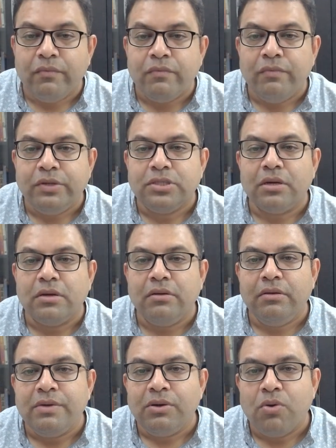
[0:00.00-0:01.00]
which
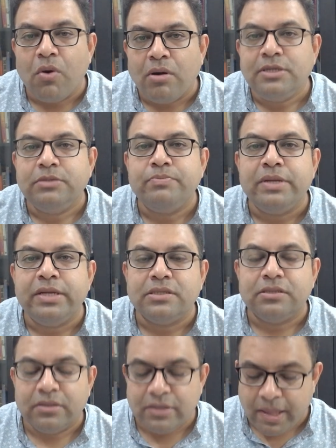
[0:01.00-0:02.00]
even gods praise
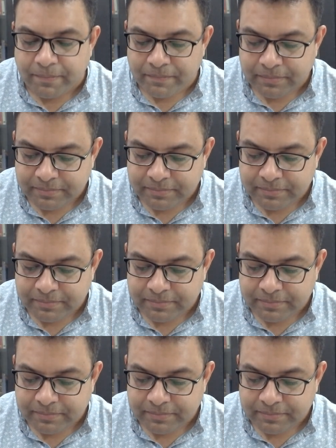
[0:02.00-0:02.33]
them.